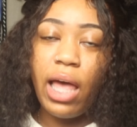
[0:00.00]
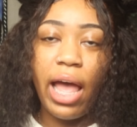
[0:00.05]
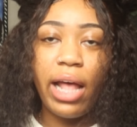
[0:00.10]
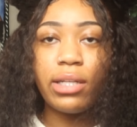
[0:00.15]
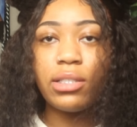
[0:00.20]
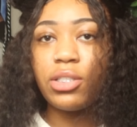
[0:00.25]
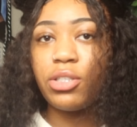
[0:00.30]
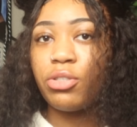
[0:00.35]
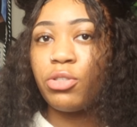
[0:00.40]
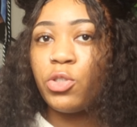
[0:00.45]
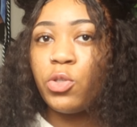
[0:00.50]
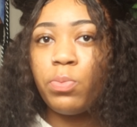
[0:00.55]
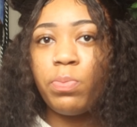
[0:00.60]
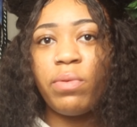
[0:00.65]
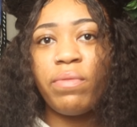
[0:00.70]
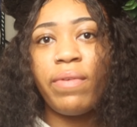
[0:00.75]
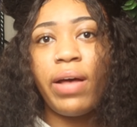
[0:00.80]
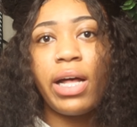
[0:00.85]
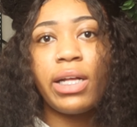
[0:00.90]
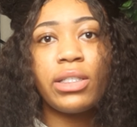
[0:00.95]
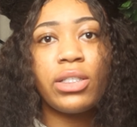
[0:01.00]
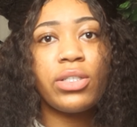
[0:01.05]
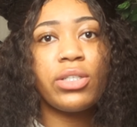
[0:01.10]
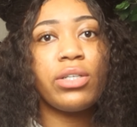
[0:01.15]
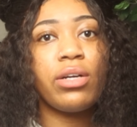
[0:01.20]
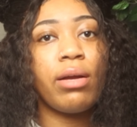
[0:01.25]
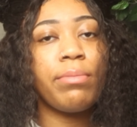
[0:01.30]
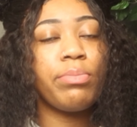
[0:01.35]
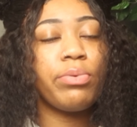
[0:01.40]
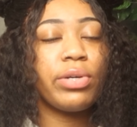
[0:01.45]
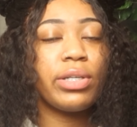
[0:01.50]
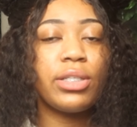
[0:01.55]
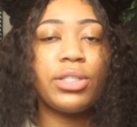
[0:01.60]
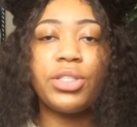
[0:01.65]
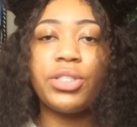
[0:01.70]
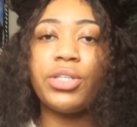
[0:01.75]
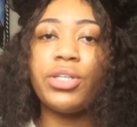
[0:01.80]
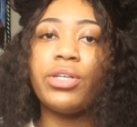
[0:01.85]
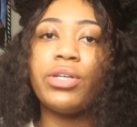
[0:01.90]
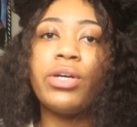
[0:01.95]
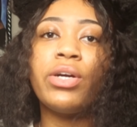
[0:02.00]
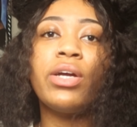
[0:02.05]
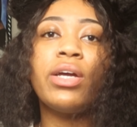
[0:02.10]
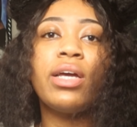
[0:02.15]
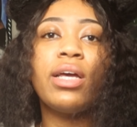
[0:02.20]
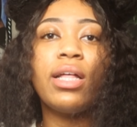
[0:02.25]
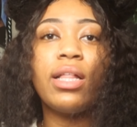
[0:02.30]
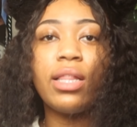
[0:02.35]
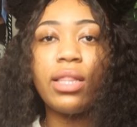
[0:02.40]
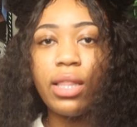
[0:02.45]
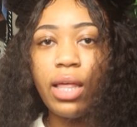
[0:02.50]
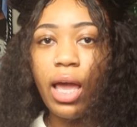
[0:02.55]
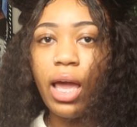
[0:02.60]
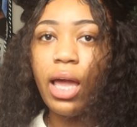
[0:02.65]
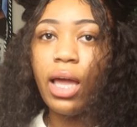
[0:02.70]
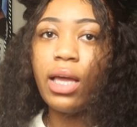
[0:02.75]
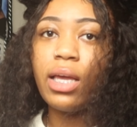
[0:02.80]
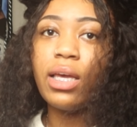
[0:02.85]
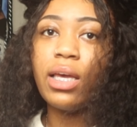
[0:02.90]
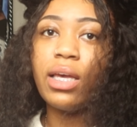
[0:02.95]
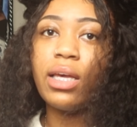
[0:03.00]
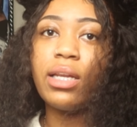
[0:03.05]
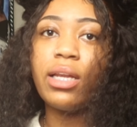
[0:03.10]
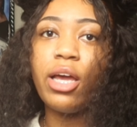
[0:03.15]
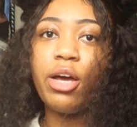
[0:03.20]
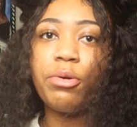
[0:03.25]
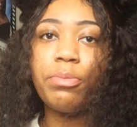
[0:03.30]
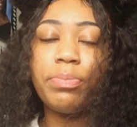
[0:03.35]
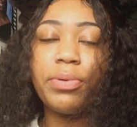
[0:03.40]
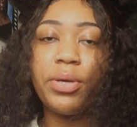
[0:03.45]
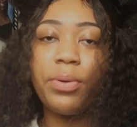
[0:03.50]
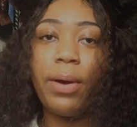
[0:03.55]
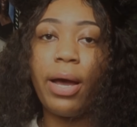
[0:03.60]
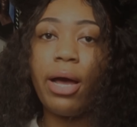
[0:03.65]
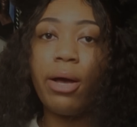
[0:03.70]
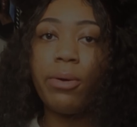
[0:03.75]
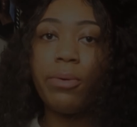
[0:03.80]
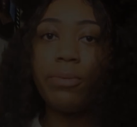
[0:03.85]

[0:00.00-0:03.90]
ask your supervisor. I'm pretty sure they can help you out.